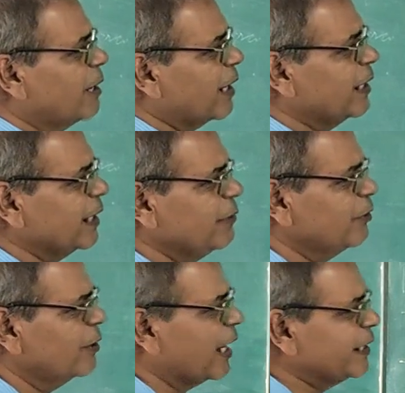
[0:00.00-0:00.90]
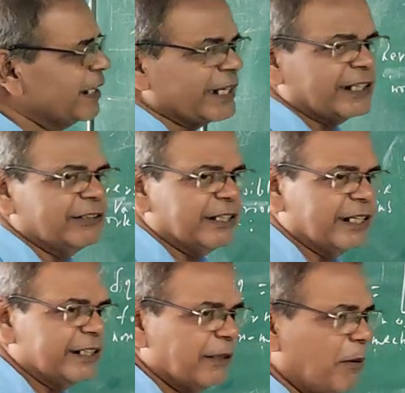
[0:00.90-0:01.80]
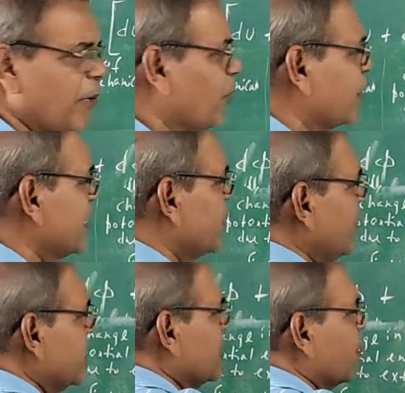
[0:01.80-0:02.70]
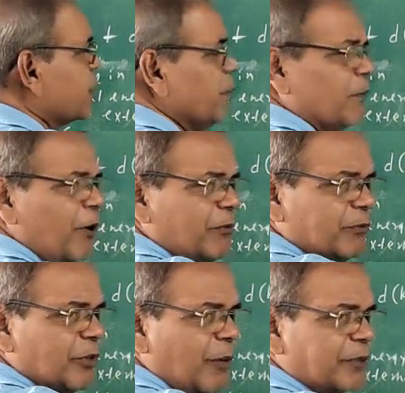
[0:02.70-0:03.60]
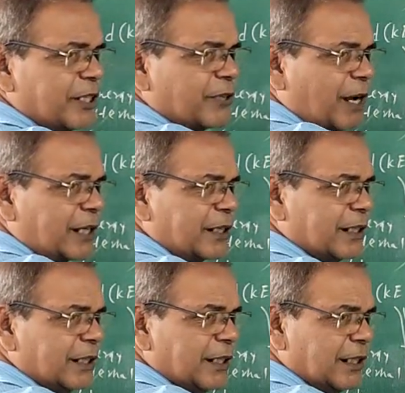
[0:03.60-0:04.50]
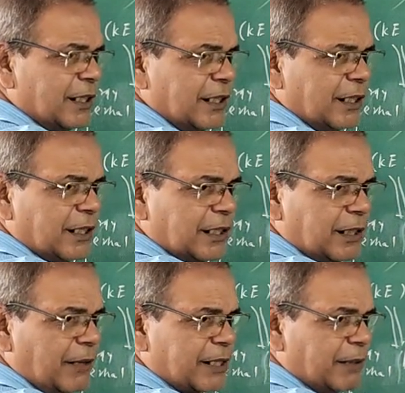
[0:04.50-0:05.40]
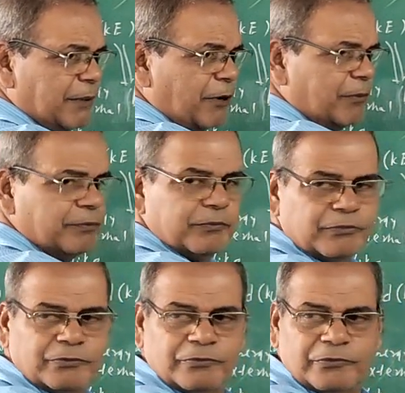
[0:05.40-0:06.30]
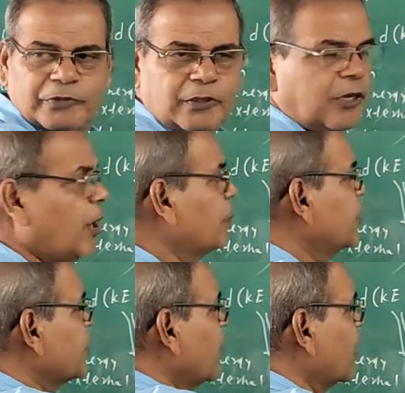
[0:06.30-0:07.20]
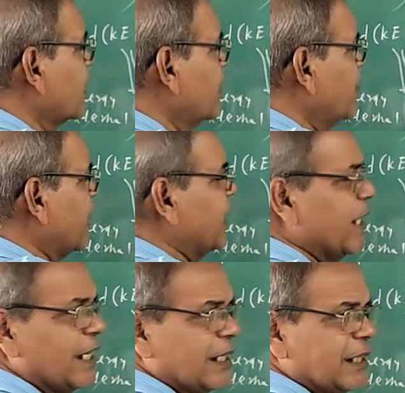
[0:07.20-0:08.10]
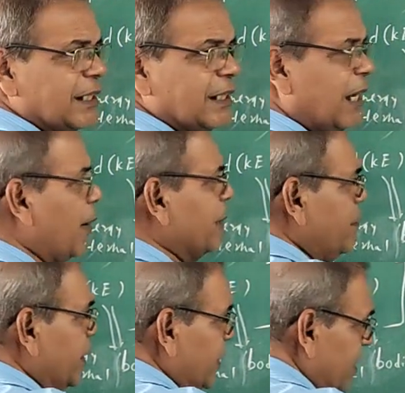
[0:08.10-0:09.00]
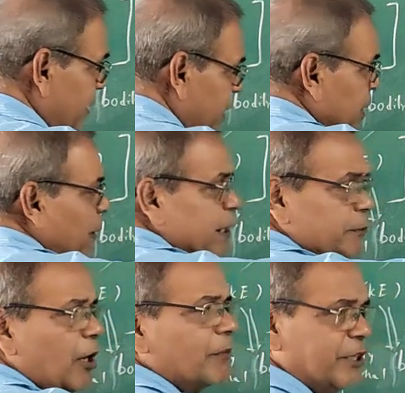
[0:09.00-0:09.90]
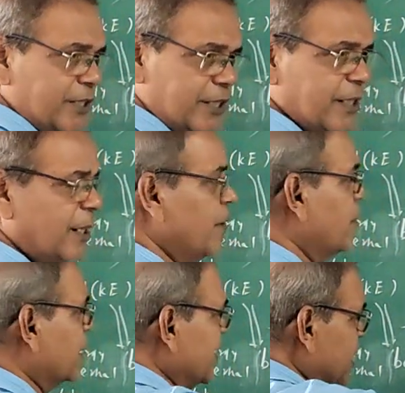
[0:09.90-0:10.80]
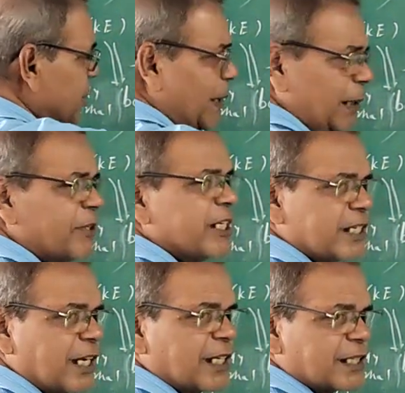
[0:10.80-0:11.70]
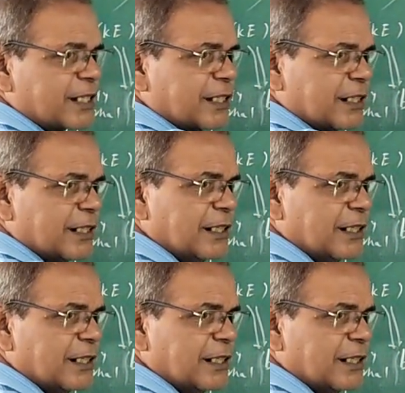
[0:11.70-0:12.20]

Can you remember what is the reversible form of this work? Reversible form of this work, mechanical. I am giving the reversible of this. But this is part of discussed.